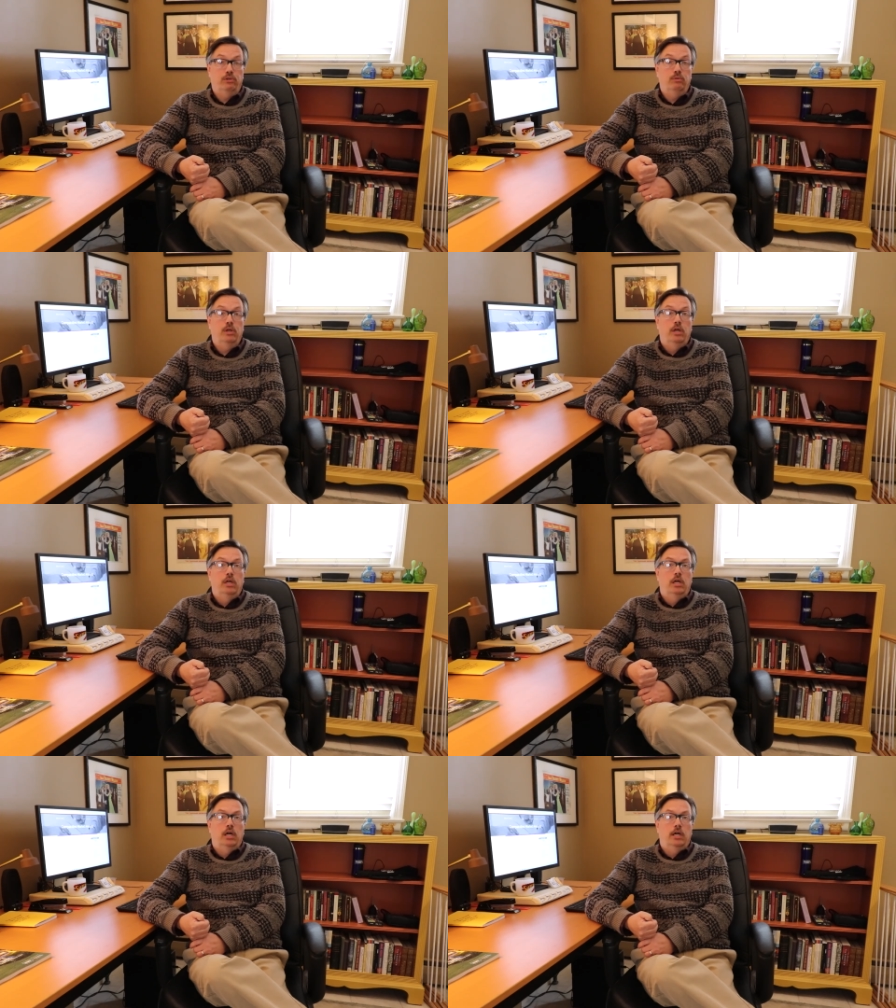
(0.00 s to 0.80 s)
you,
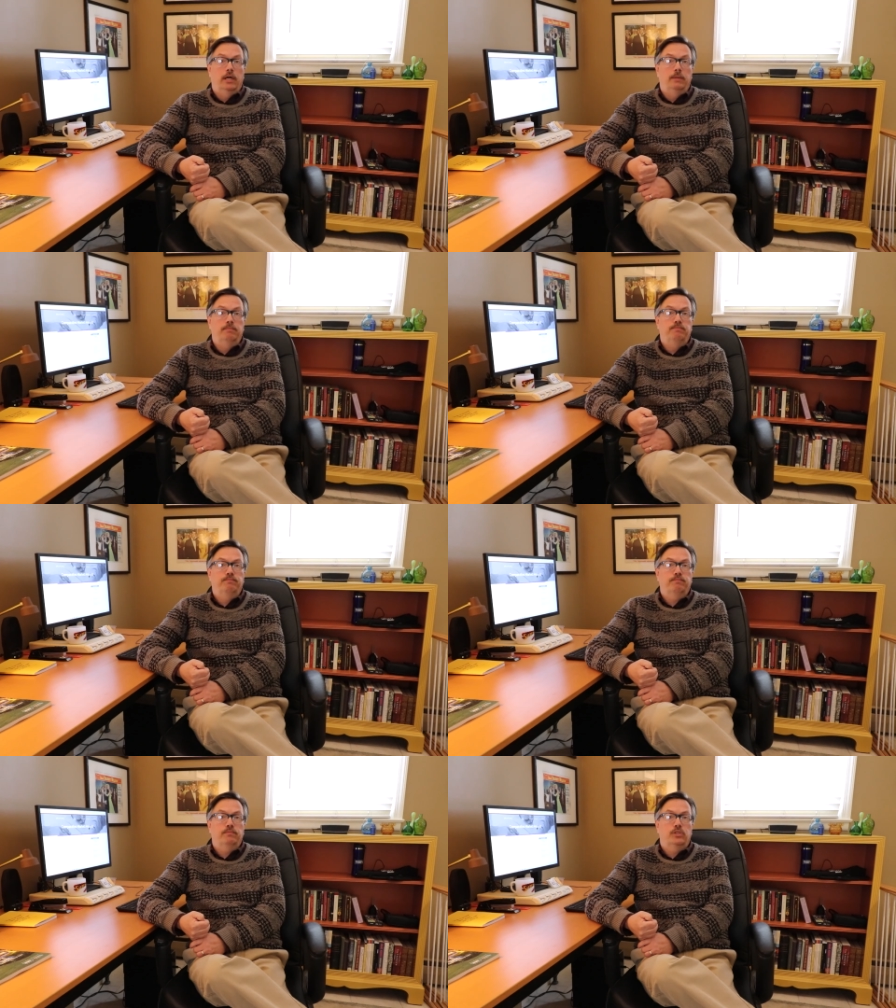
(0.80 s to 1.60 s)

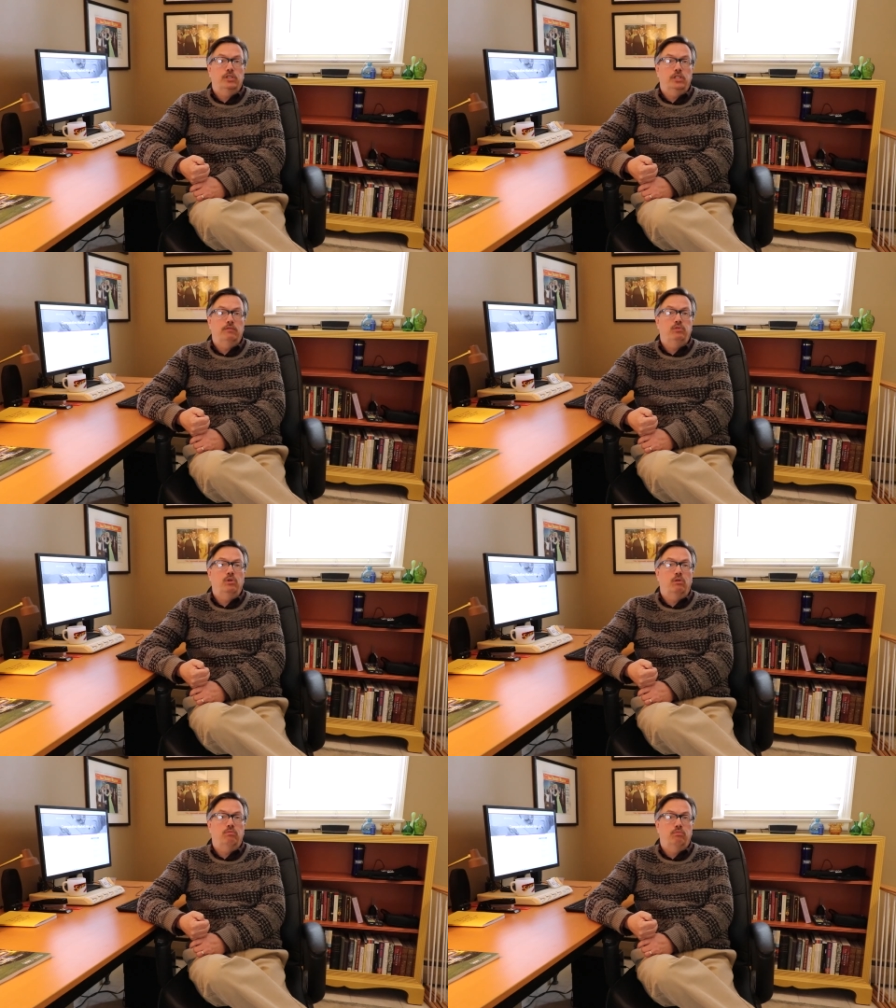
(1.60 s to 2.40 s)
to give you